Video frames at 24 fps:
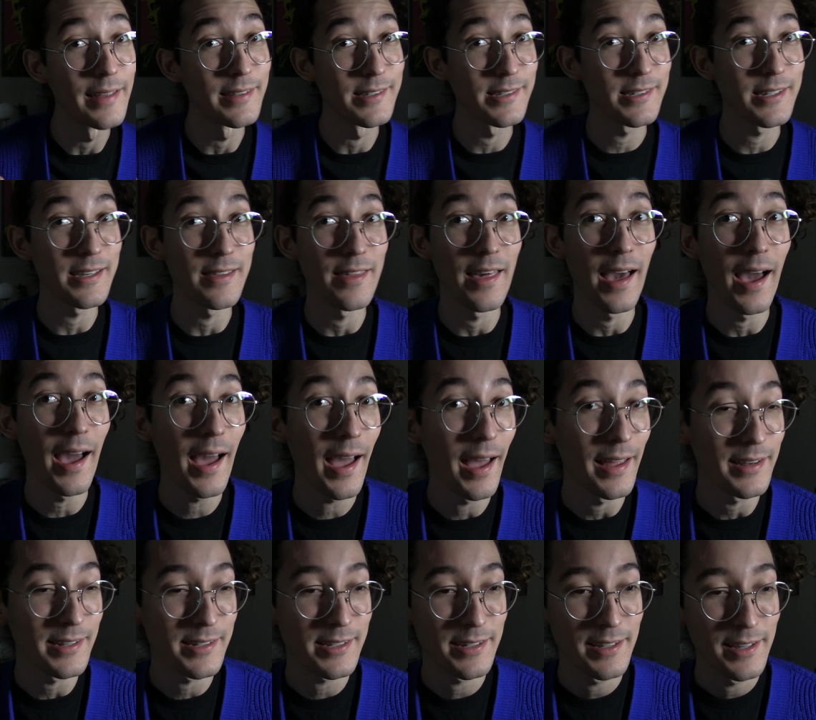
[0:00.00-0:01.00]
and see
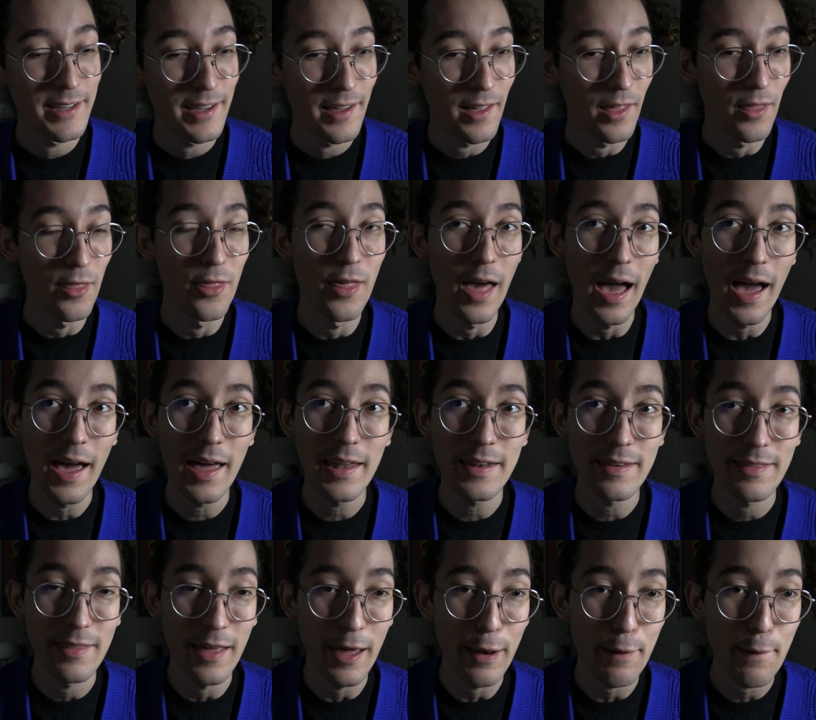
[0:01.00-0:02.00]
that.
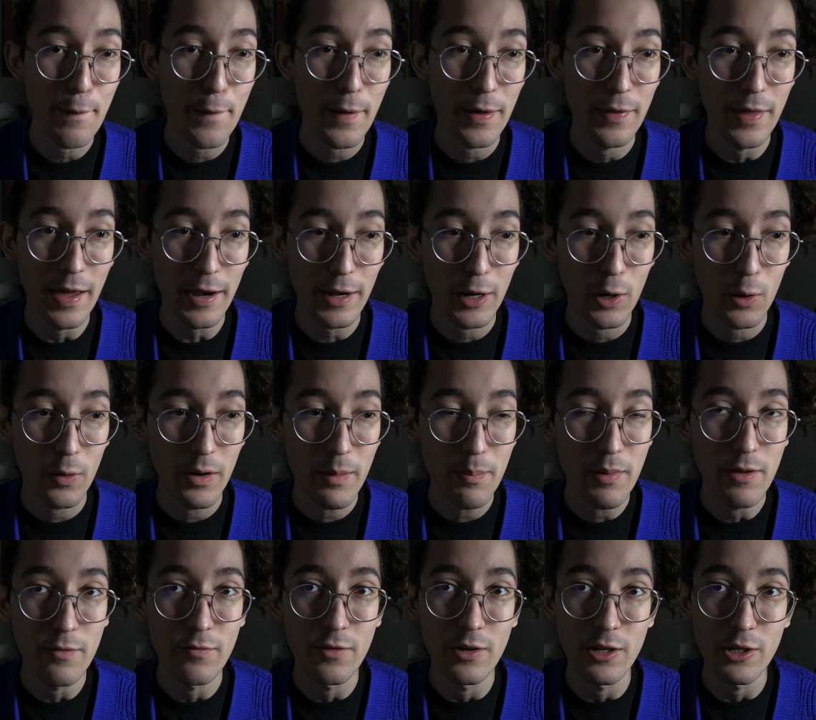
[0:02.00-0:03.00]
That that that
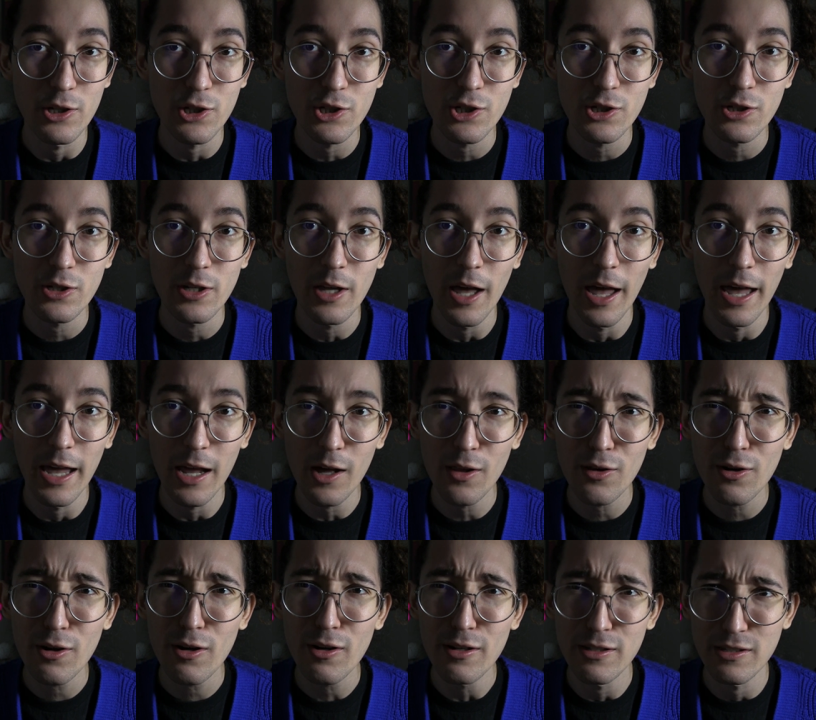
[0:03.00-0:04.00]
creepy fish.
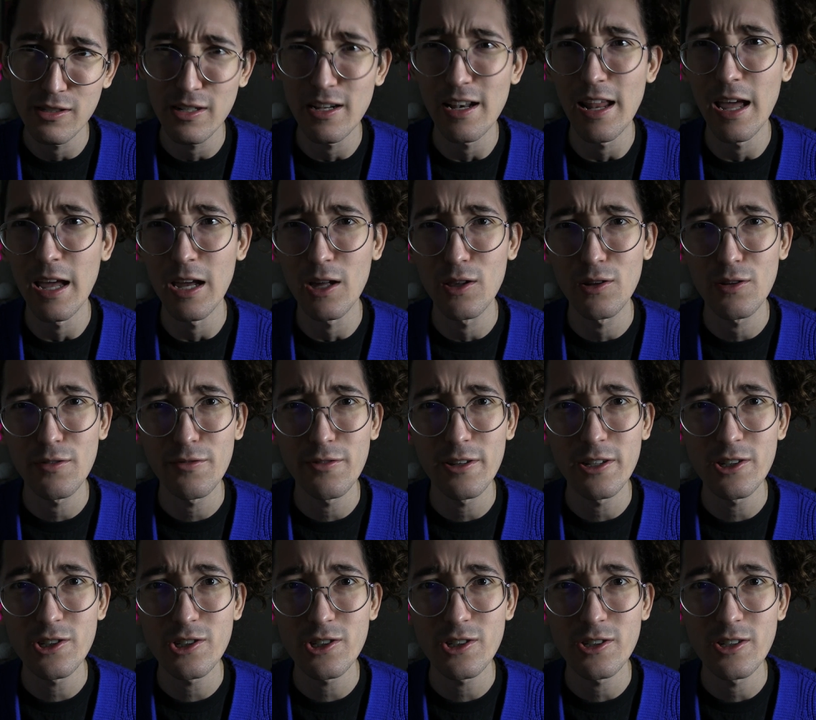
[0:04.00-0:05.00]
Angler? Is it an angler
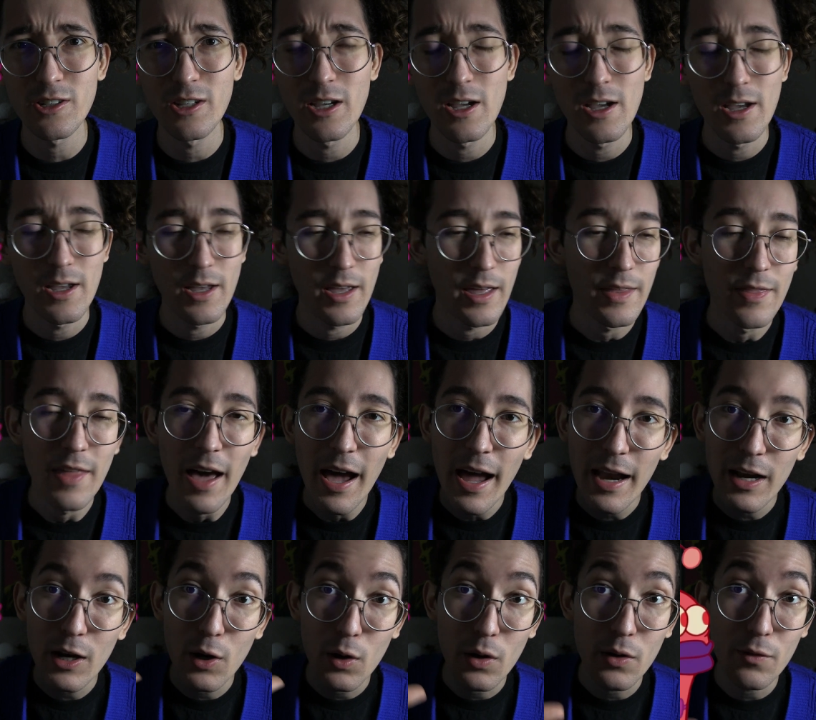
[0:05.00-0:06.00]
fish?
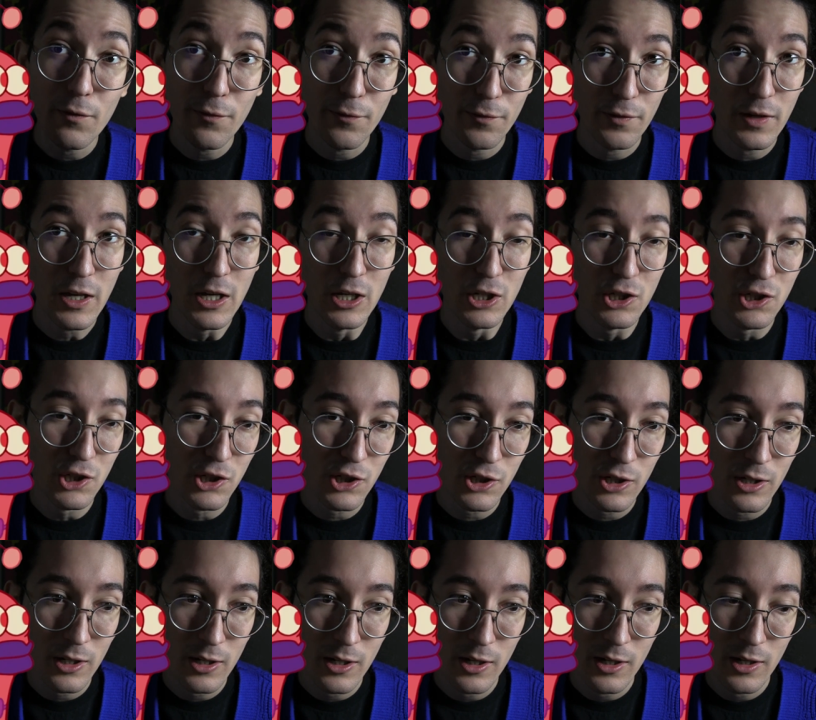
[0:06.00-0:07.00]
That
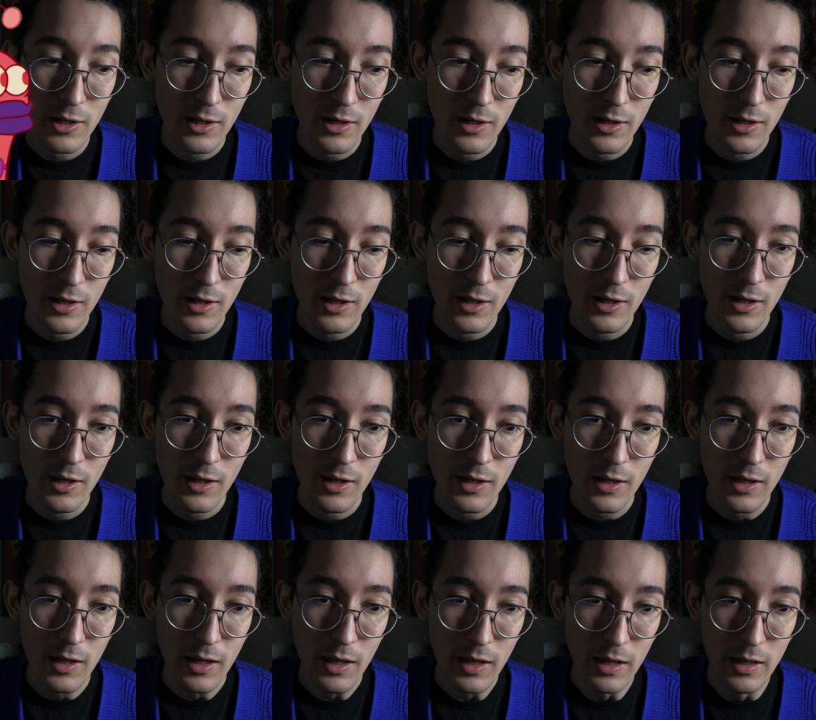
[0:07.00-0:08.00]
fish
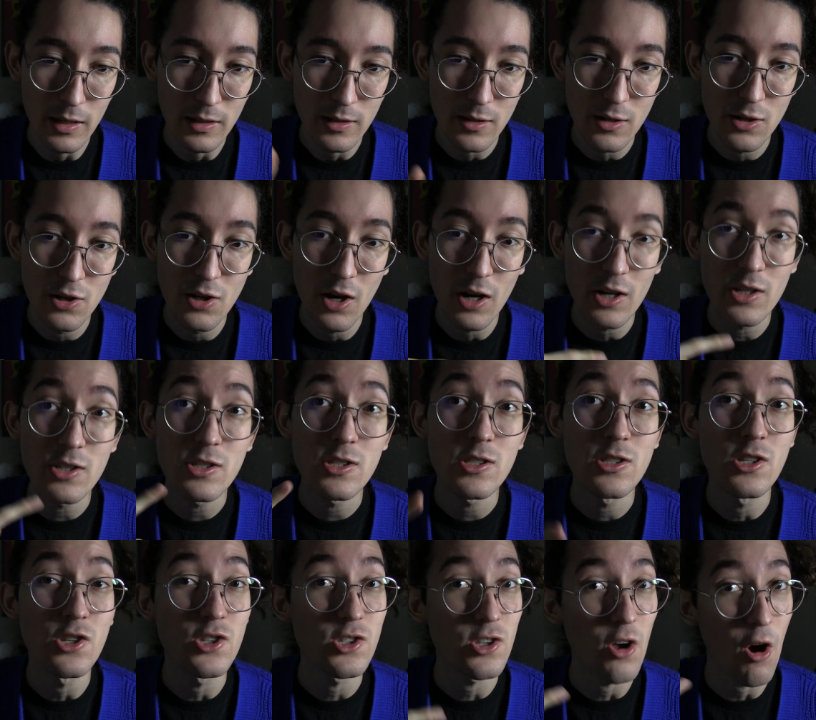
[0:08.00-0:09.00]
it does
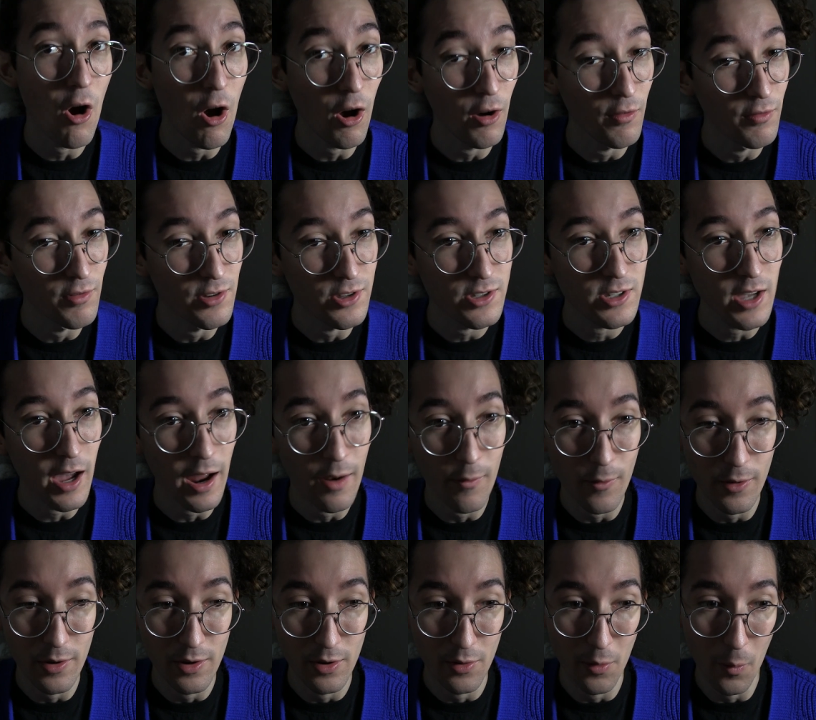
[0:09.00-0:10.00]
the song of the
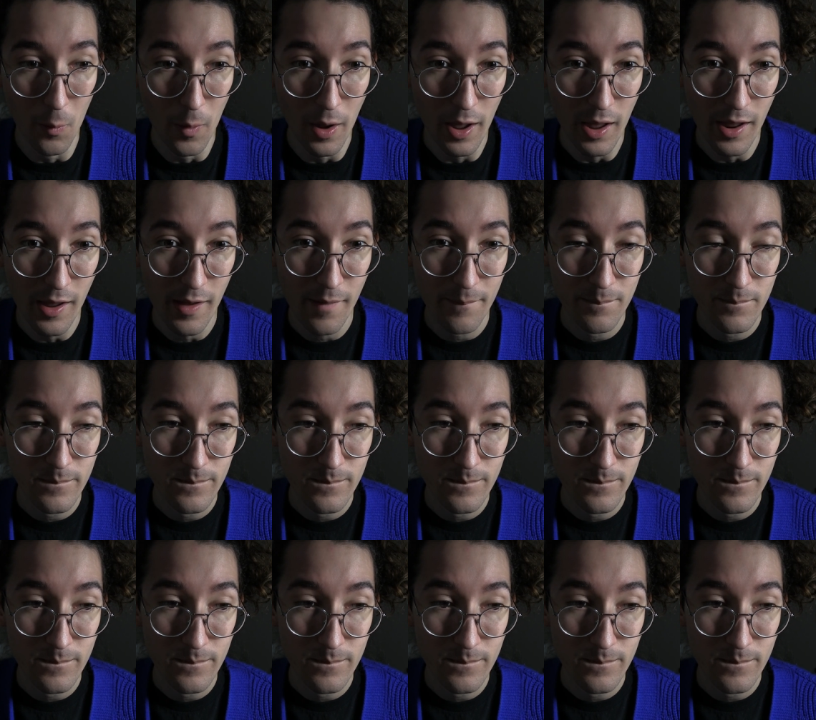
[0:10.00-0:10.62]
siren in a way